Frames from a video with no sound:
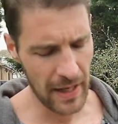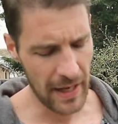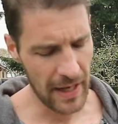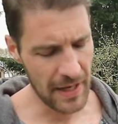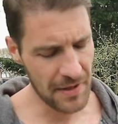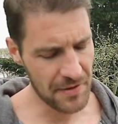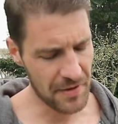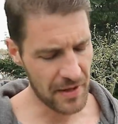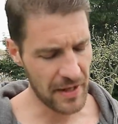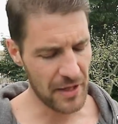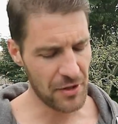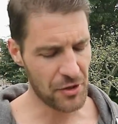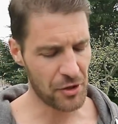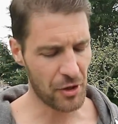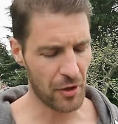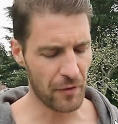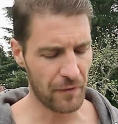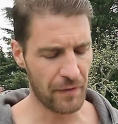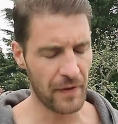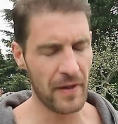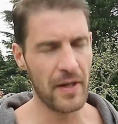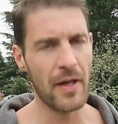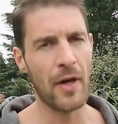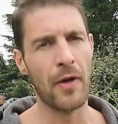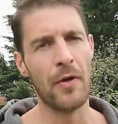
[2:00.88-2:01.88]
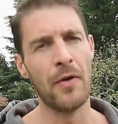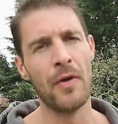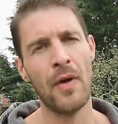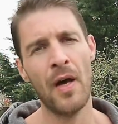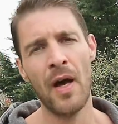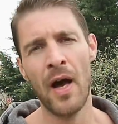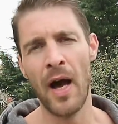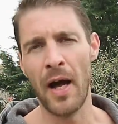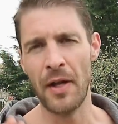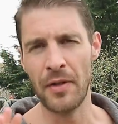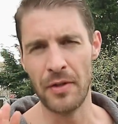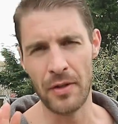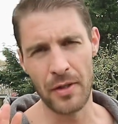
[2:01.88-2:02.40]
is the shoe for you.
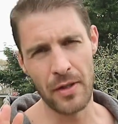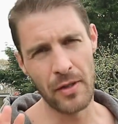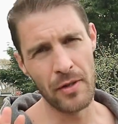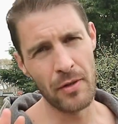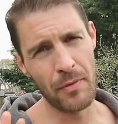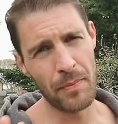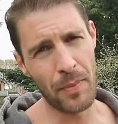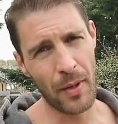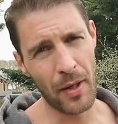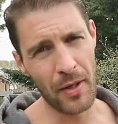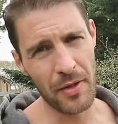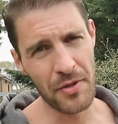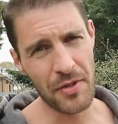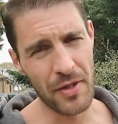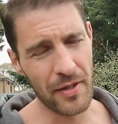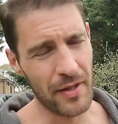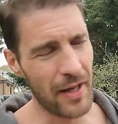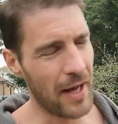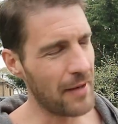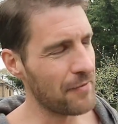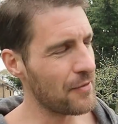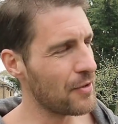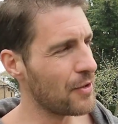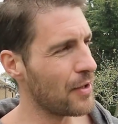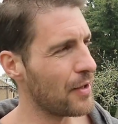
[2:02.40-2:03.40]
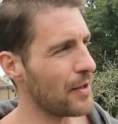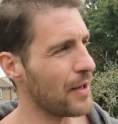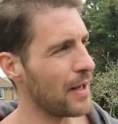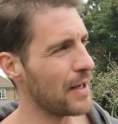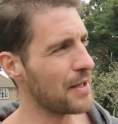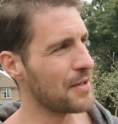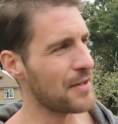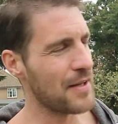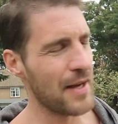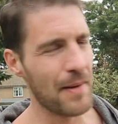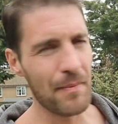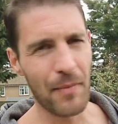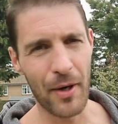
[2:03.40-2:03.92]
And you're going to have to
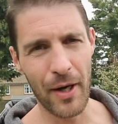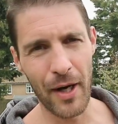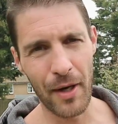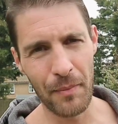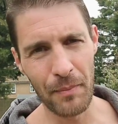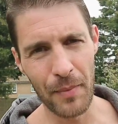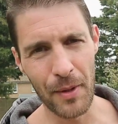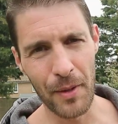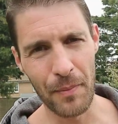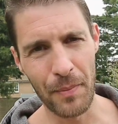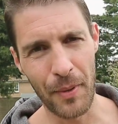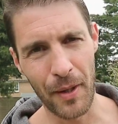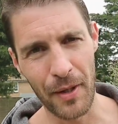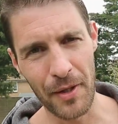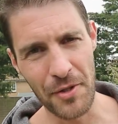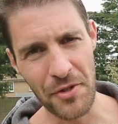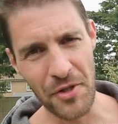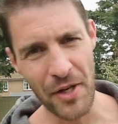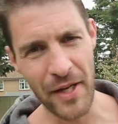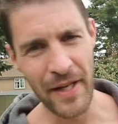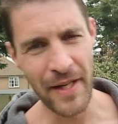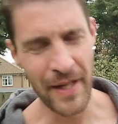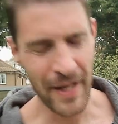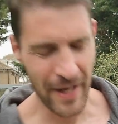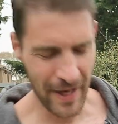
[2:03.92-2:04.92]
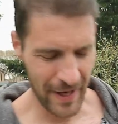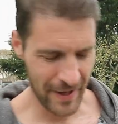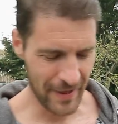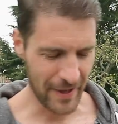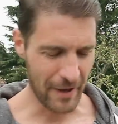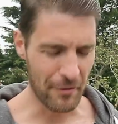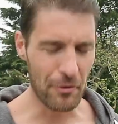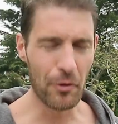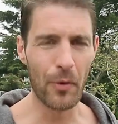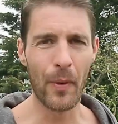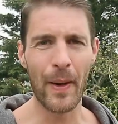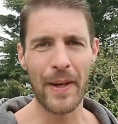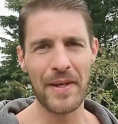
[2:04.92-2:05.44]
accept my humble apology.
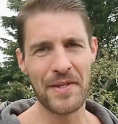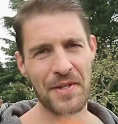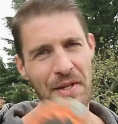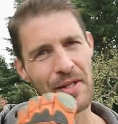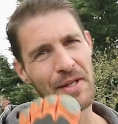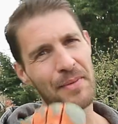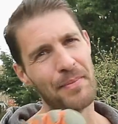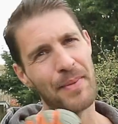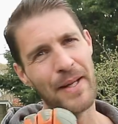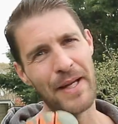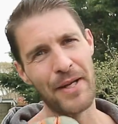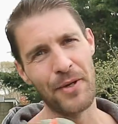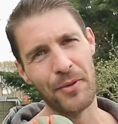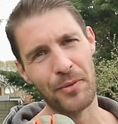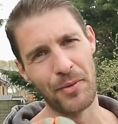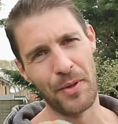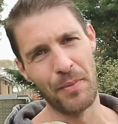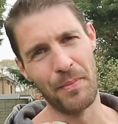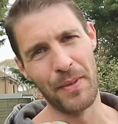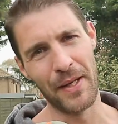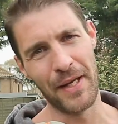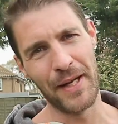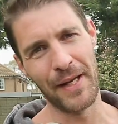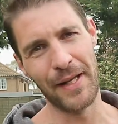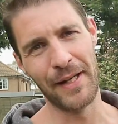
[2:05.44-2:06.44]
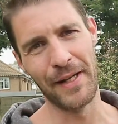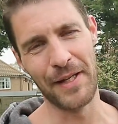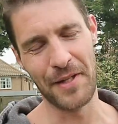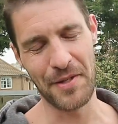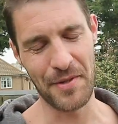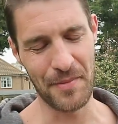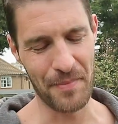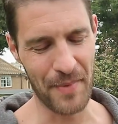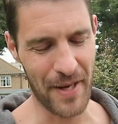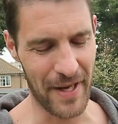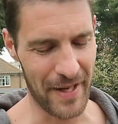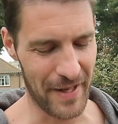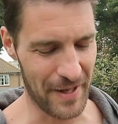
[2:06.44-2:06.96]
They're always going to be called the Bikila
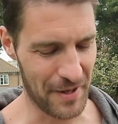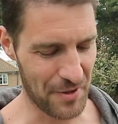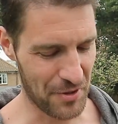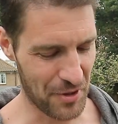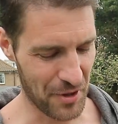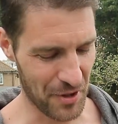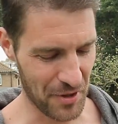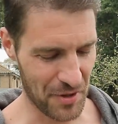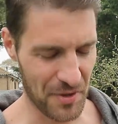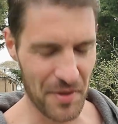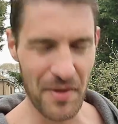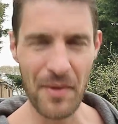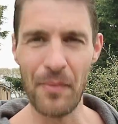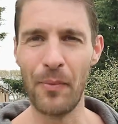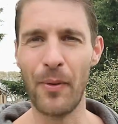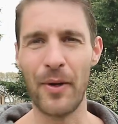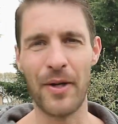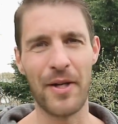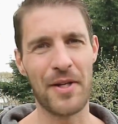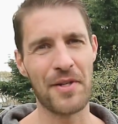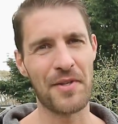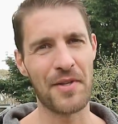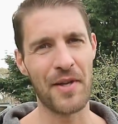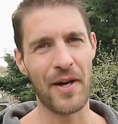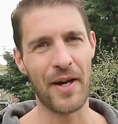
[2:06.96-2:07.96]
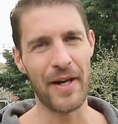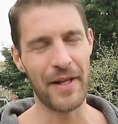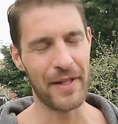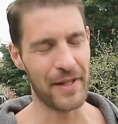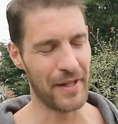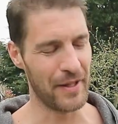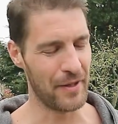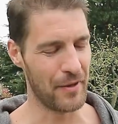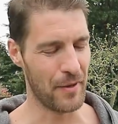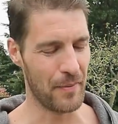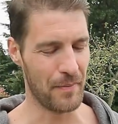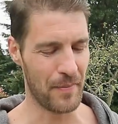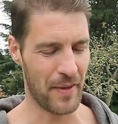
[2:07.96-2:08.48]
to me. It's just what I started
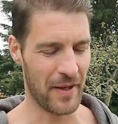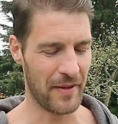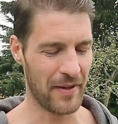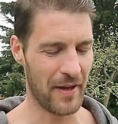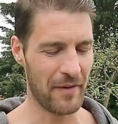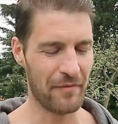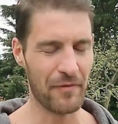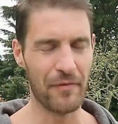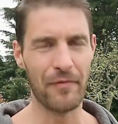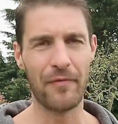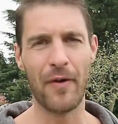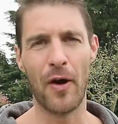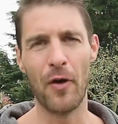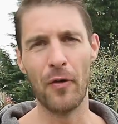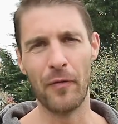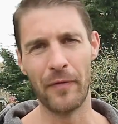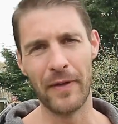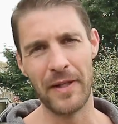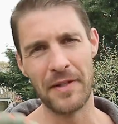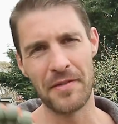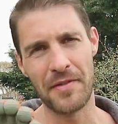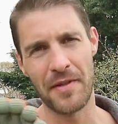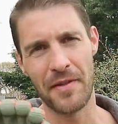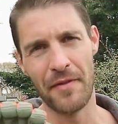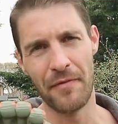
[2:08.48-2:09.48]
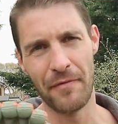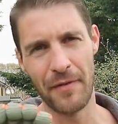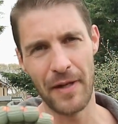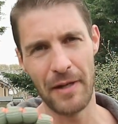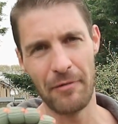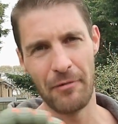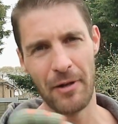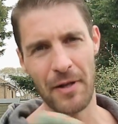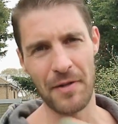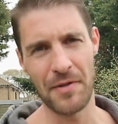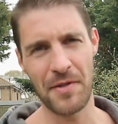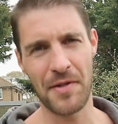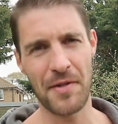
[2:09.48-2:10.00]
in them, and they've evolved into the
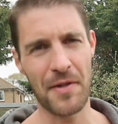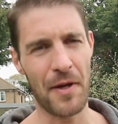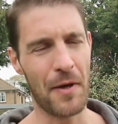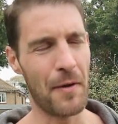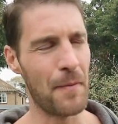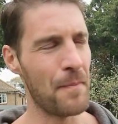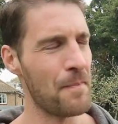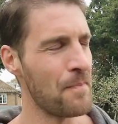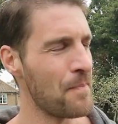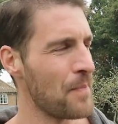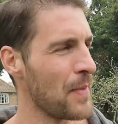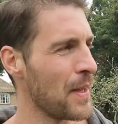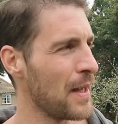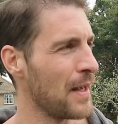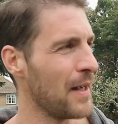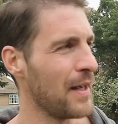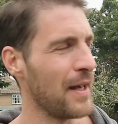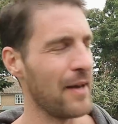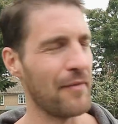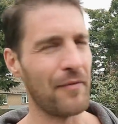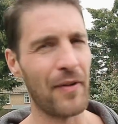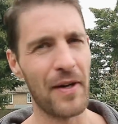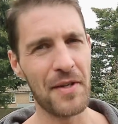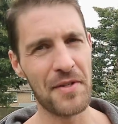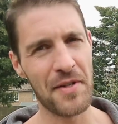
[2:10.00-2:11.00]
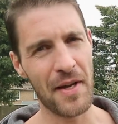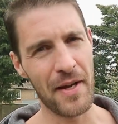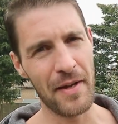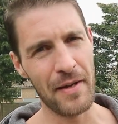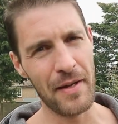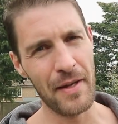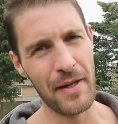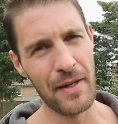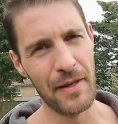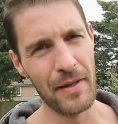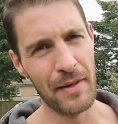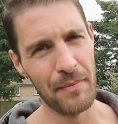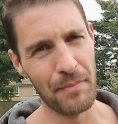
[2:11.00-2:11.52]
V-Runs. So if I say
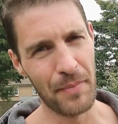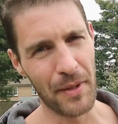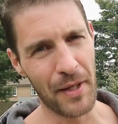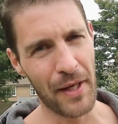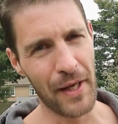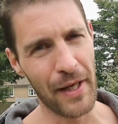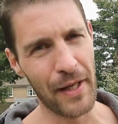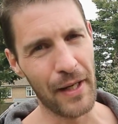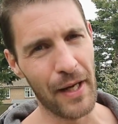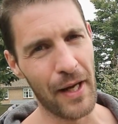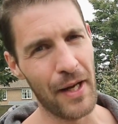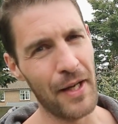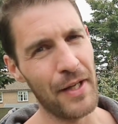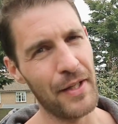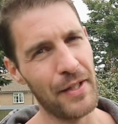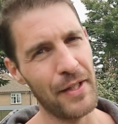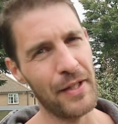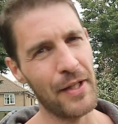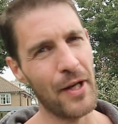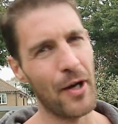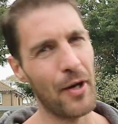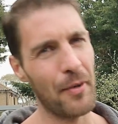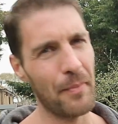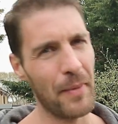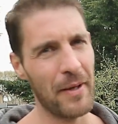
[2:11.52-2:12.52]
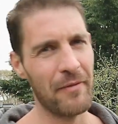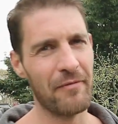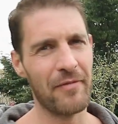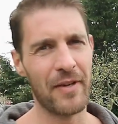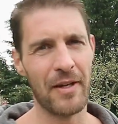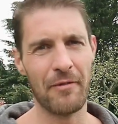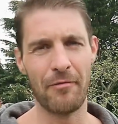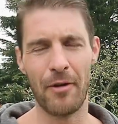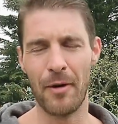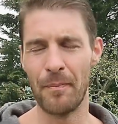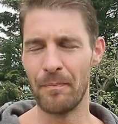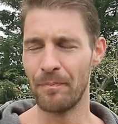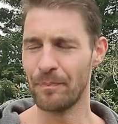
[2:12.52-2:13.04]
Bikila, you know I mean
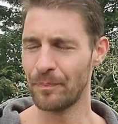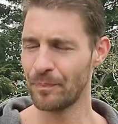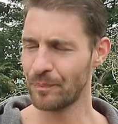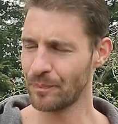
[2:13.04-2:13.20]
V-Run.